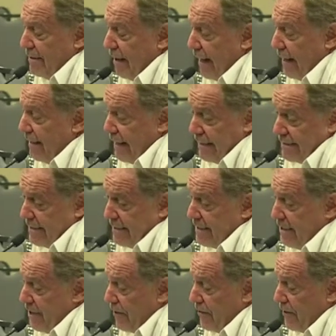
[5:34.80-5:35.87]
I guess
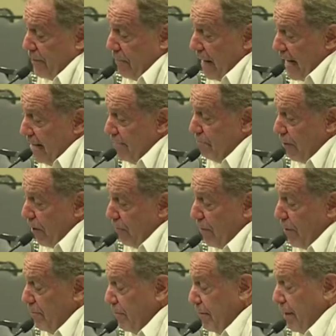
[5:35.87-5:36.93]
it's not the main
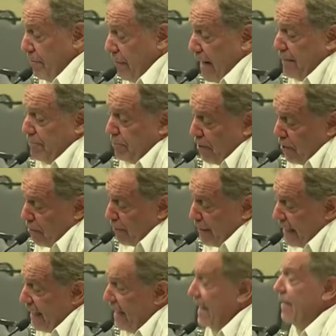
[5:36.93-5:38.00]
problem. The main problem,
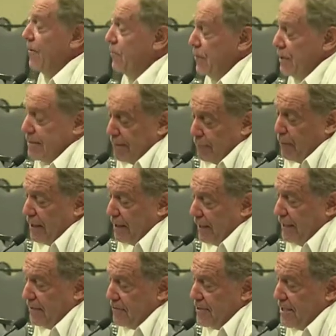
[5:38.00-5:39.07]
again, was with
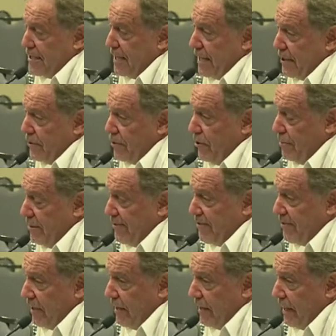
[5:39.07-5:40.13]
literacy and
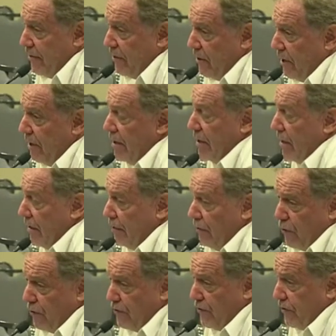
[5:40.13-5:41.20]
numeracy and the
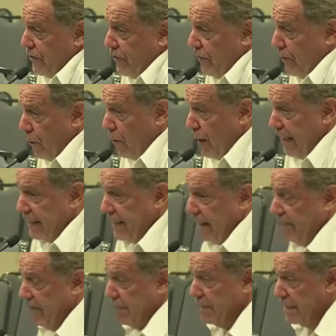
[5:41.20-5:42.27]
forces of a white
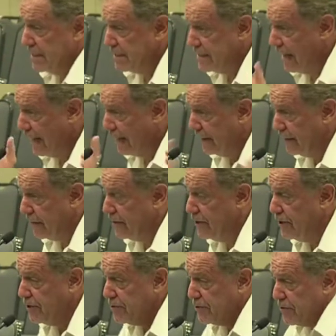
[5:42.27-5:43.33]
government saying that
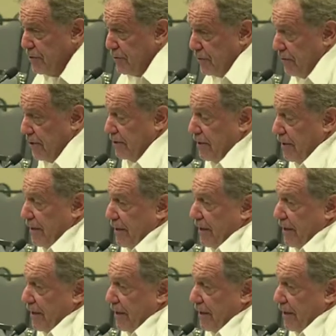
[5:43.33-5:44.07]
these children,